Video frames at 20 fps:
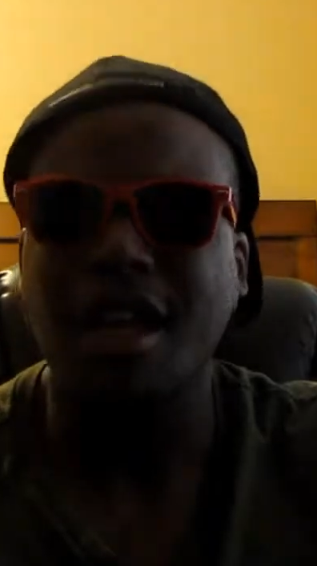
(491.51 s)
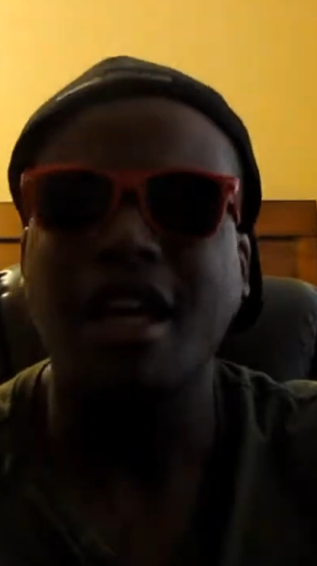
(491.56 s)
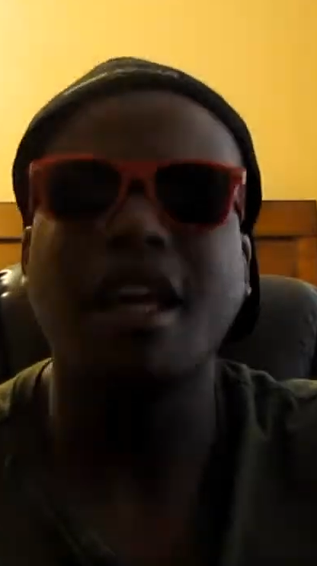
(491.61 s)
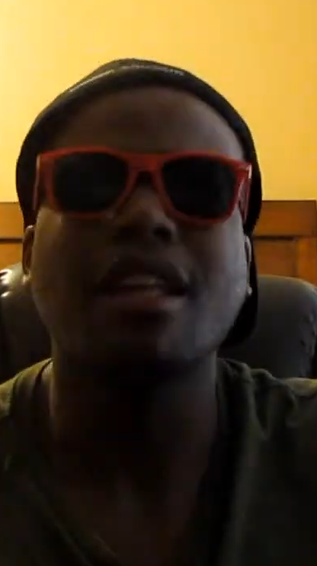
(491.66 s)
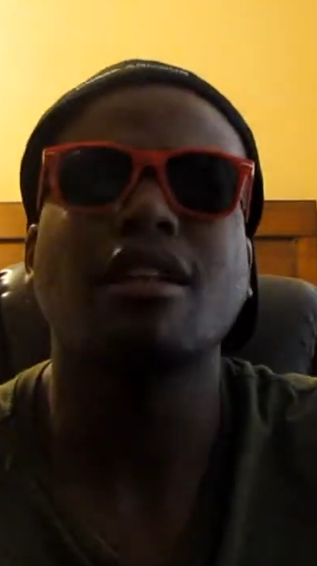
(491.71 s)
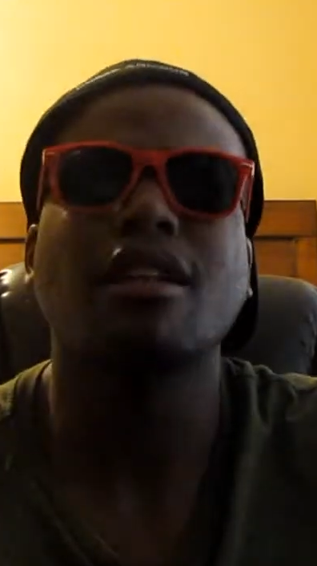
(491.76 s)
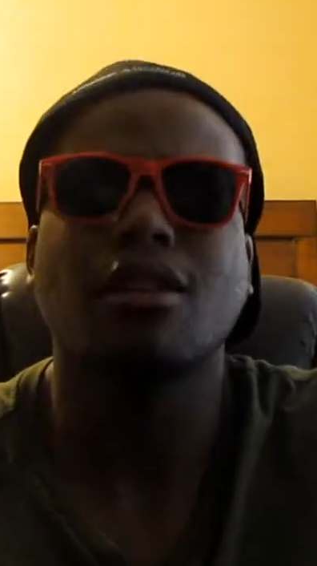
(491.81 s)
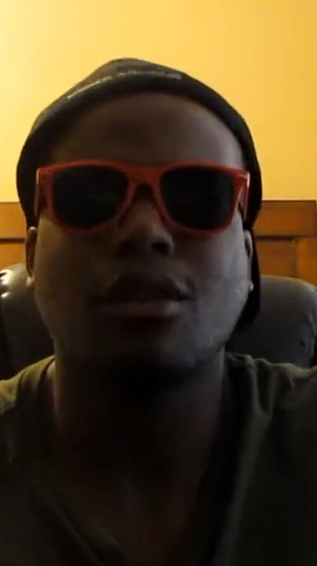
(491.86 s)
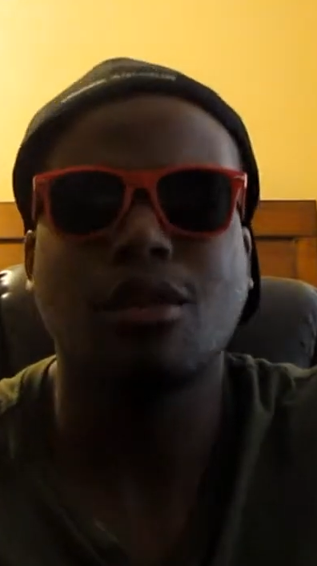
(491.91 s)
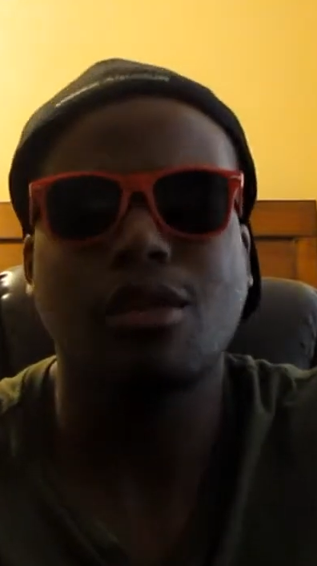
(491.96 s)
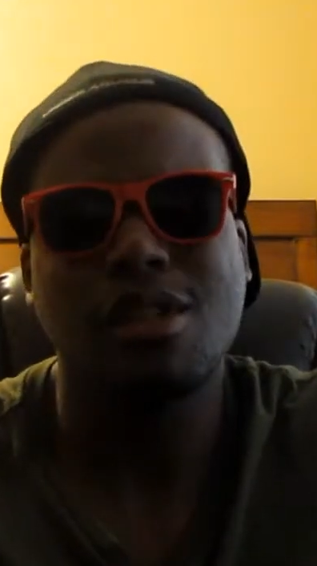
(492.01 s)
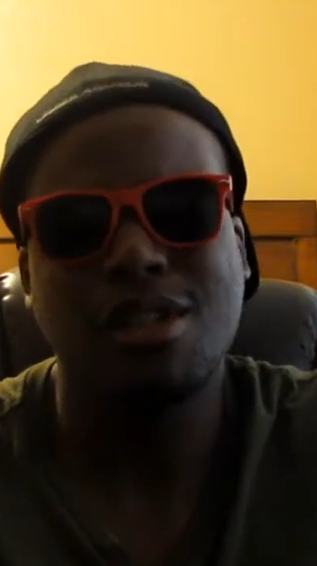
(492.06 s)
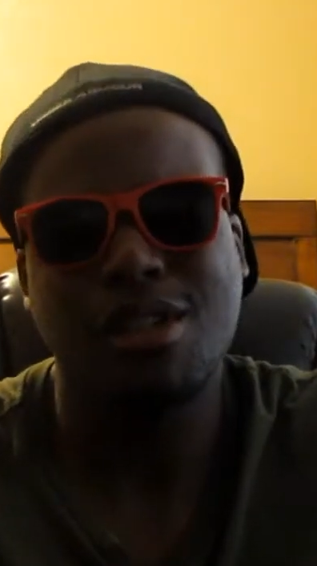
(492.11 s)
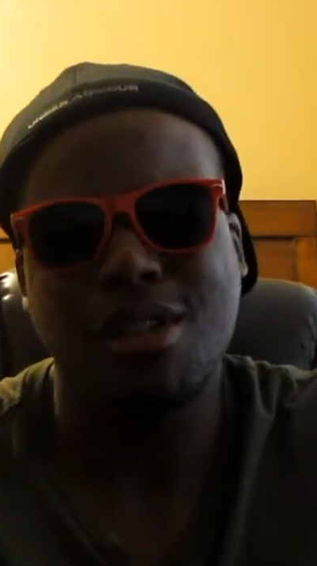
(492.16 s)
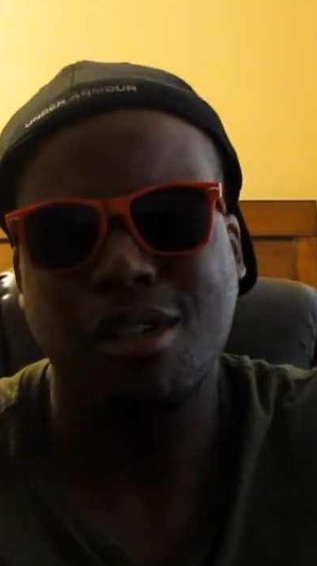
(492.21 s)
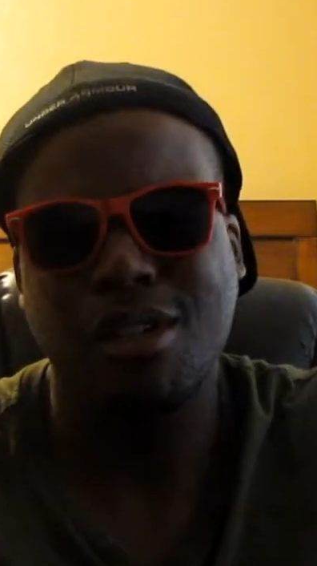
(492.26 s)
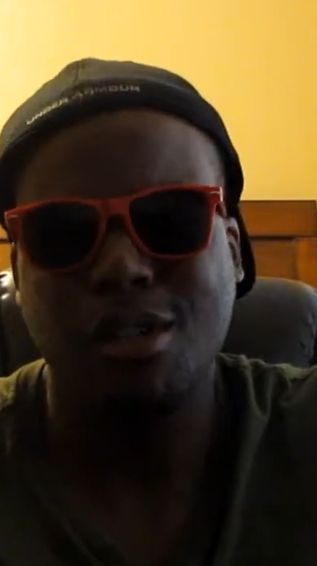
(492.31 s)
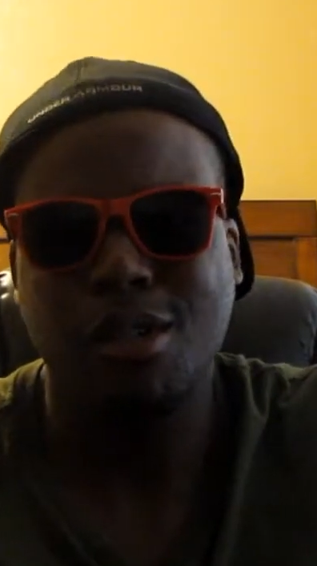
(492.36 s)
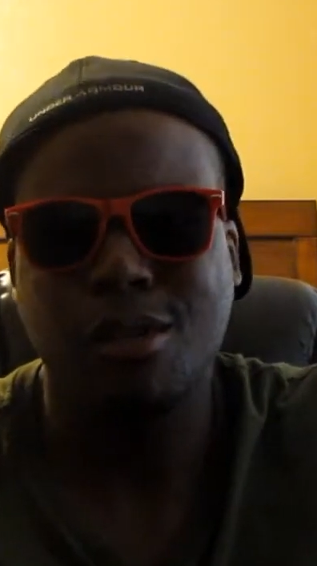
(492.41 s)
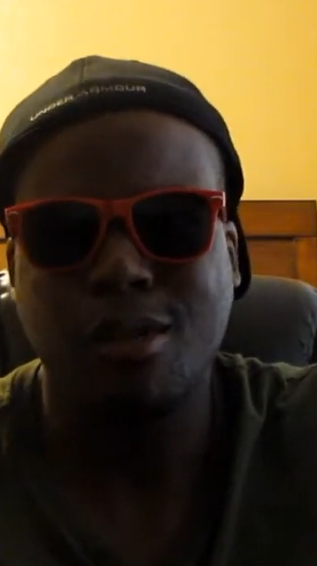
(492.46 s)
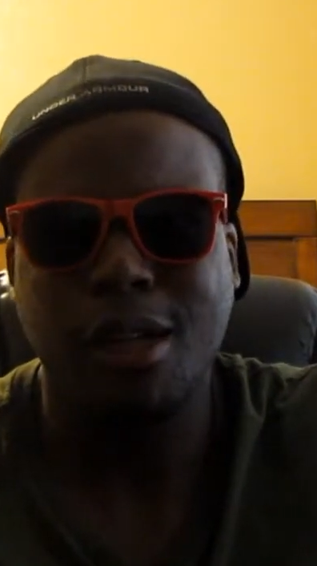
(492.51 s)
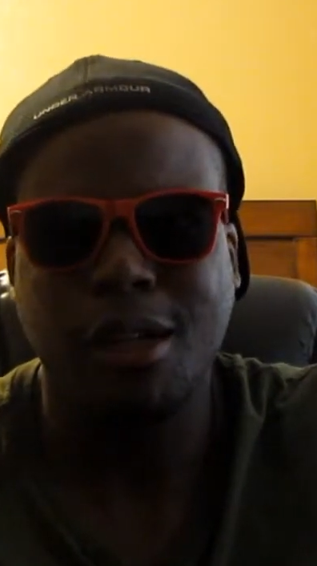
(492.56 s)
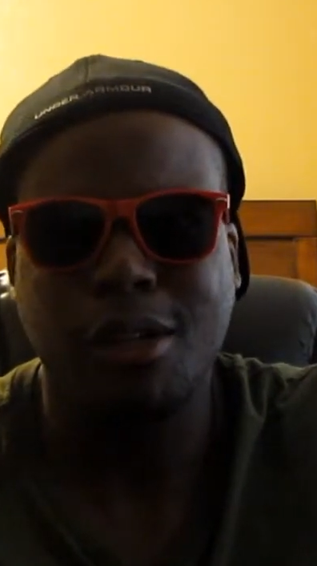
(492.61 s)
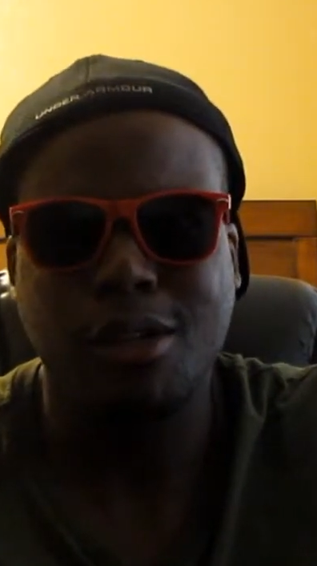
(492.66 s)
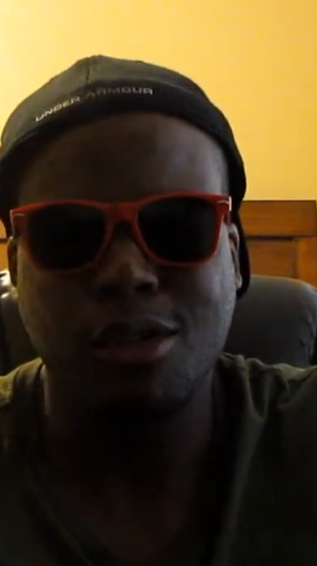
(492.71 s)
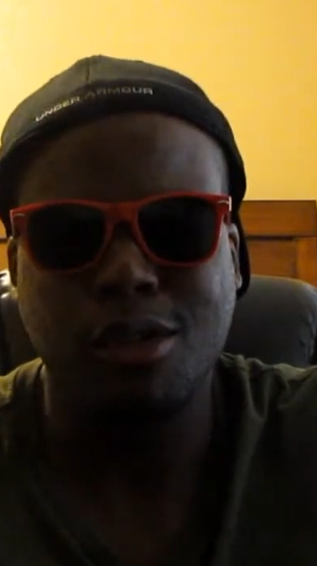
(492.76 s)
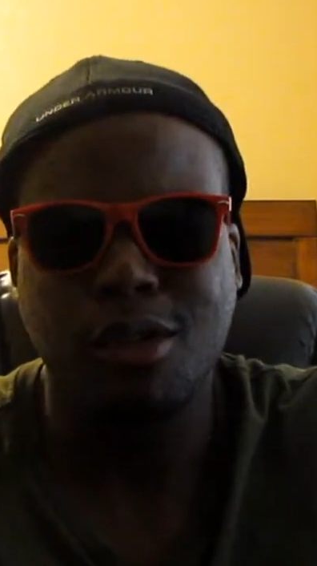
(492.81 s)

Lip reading: And, of course, they're good strikers,